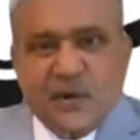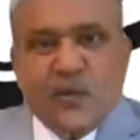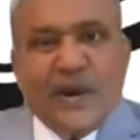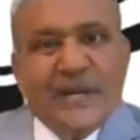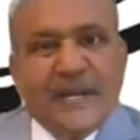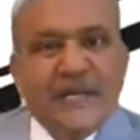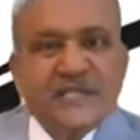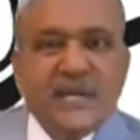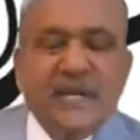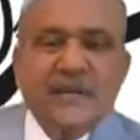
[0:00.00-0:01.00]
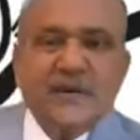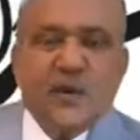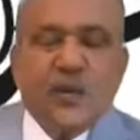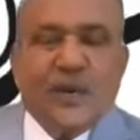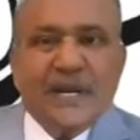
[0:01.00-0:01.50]
One nation,
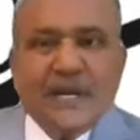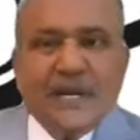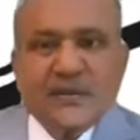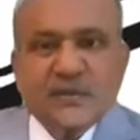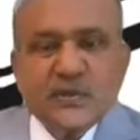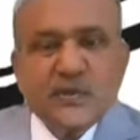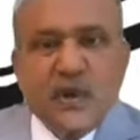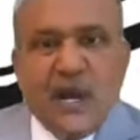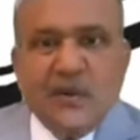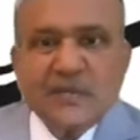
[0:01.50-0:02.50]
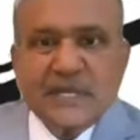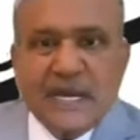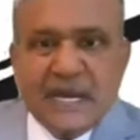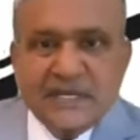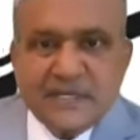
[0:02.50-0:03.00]
one tax. Throughout
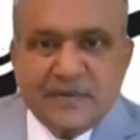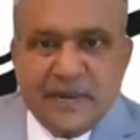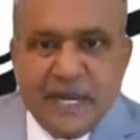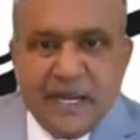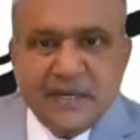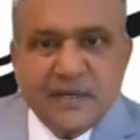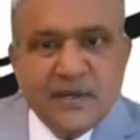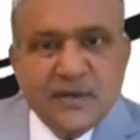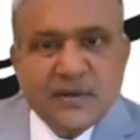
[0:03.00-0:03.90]
the countrywide,